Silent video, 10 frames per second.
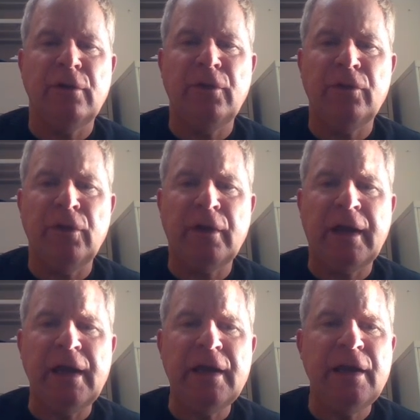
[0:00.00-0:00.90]
And the
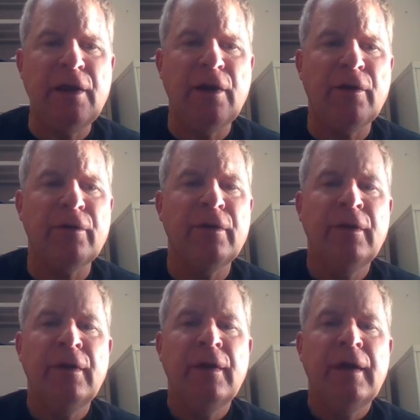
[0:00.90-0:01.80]
key here
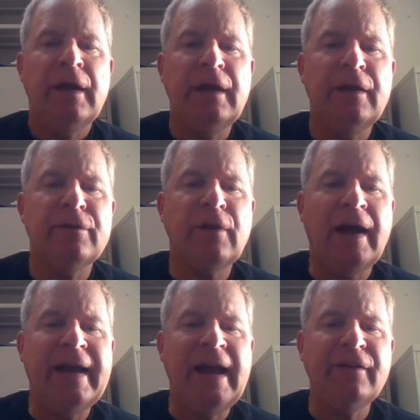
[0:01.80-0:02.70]
is
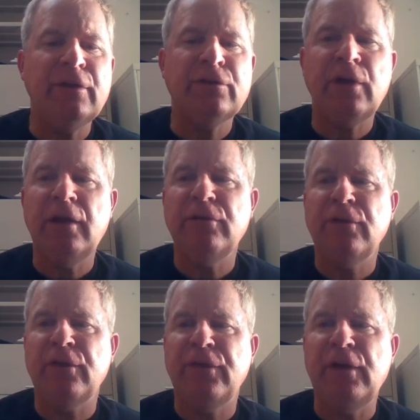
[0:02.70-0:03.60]
I had to change
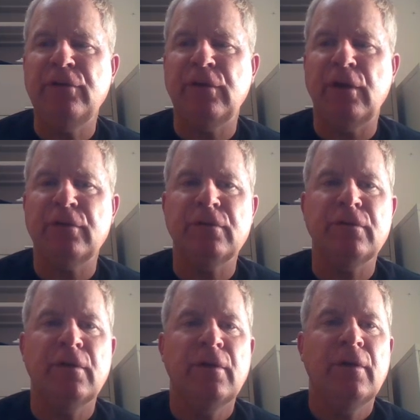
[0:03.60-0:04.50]
the
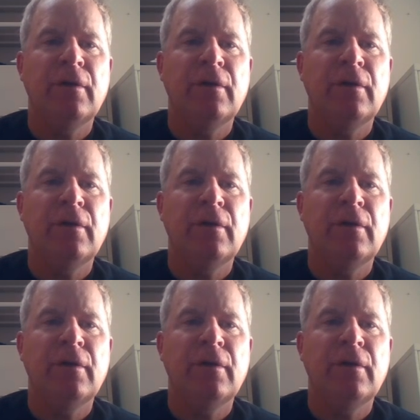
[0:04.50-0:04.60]
thesis